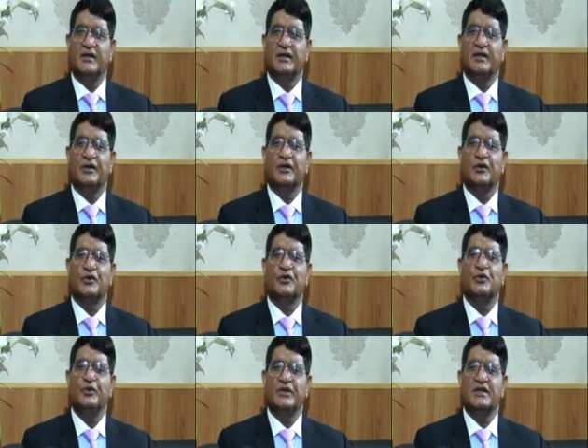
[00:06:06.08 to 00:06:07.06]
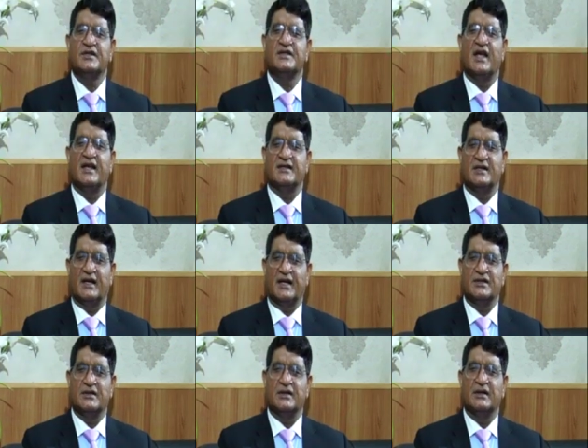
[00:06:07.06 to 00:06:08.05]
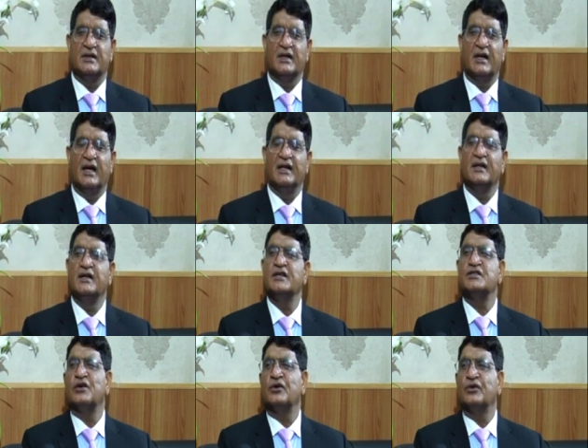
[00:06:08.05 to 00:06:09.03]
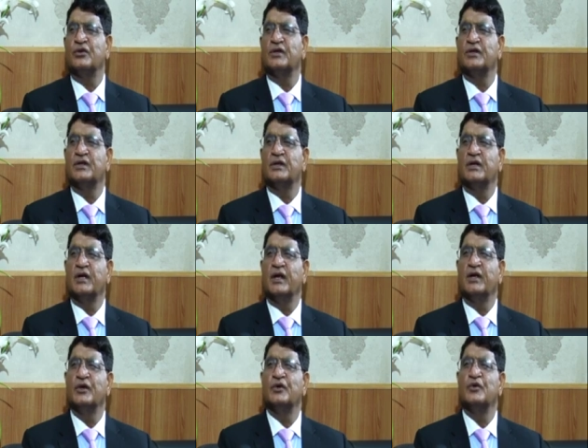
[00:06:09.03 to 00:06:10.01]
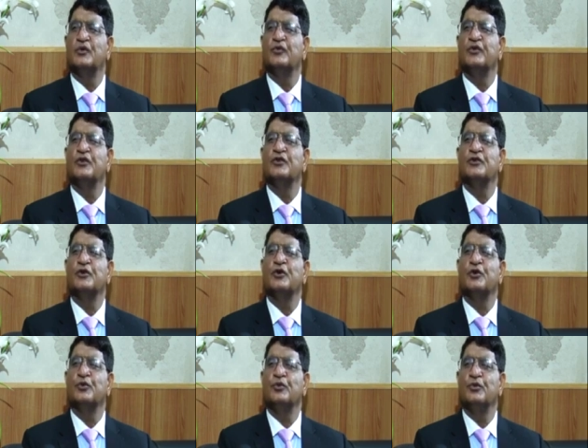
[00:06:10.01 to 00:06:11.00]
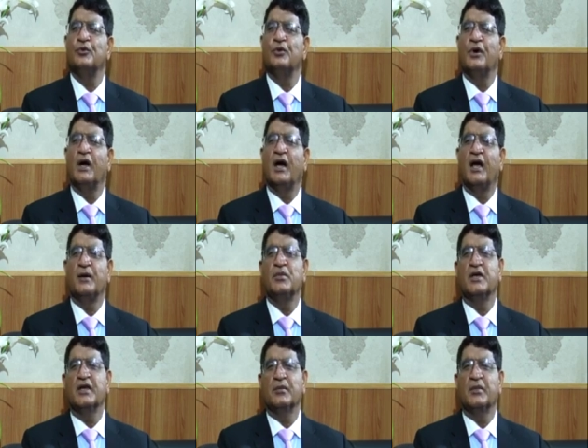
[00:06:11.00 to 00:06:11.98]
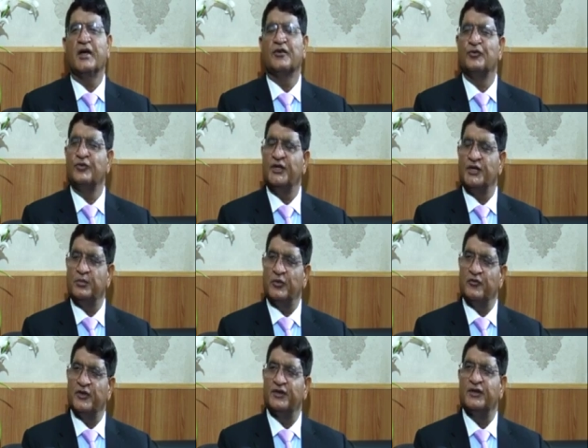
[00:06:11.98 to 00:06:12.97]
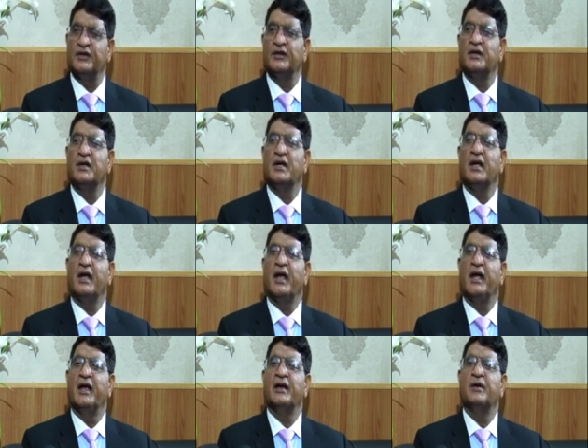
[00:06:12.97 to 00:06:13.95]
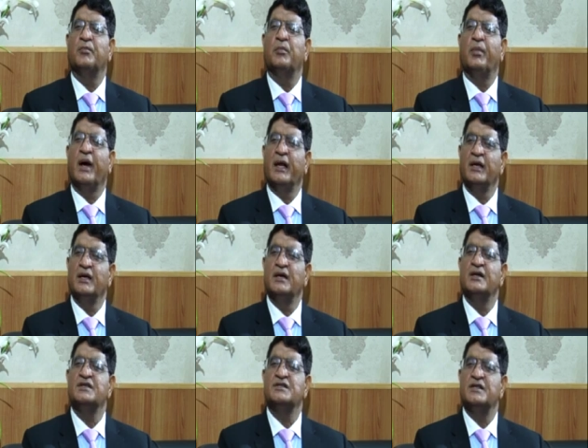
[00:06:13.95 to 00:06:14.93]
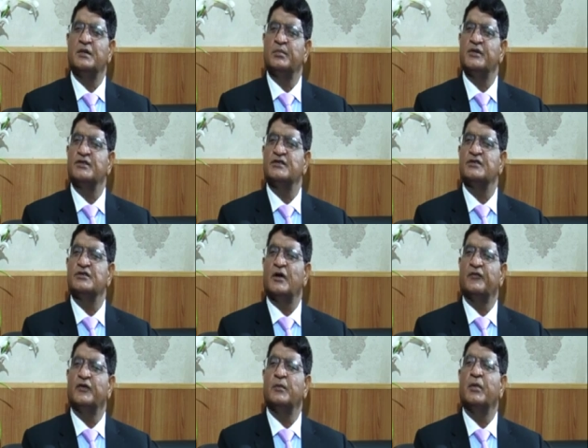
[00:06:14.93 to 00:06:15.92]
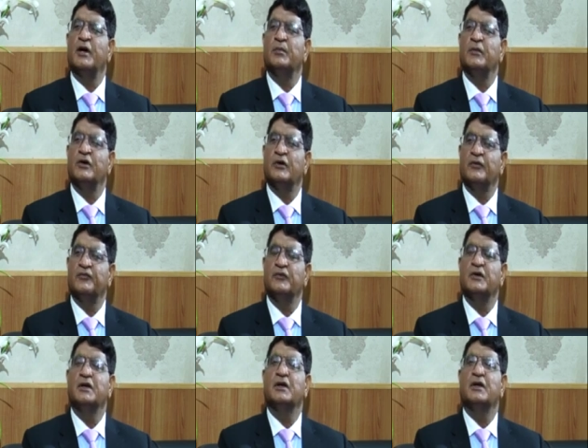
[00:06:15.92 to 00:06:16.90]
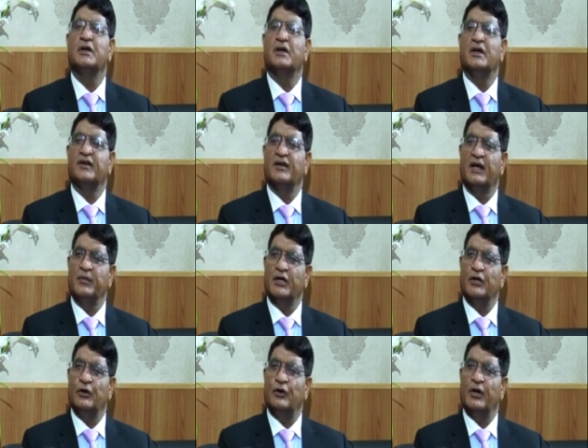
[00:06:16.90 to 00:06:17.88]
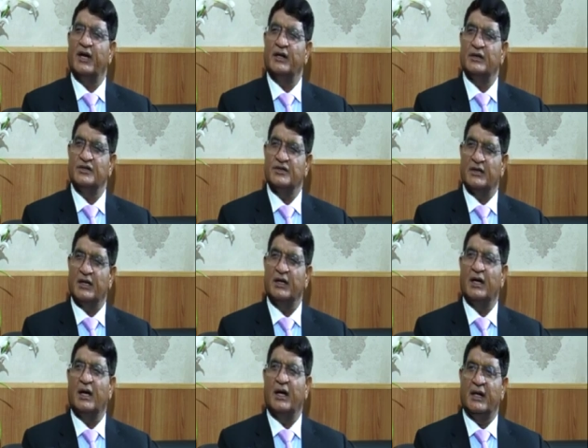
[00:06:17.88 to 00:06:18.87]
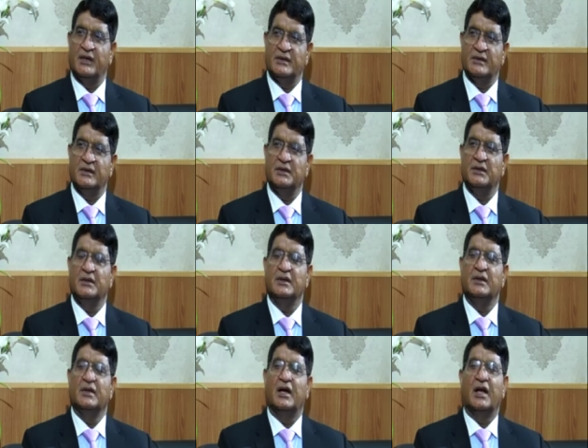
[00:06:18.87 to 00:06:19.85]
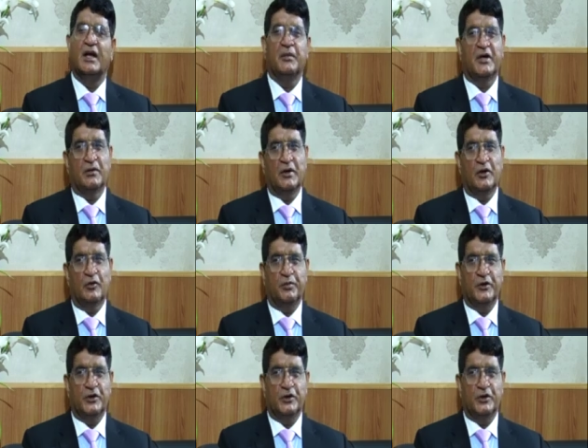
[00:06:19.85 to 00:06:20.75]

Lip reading: there 2 years as lecturer, and later on in 2002 I became associate professor and pioneer chairpersons of Department of Islamic Law and Sharia at Allama Iqbal Open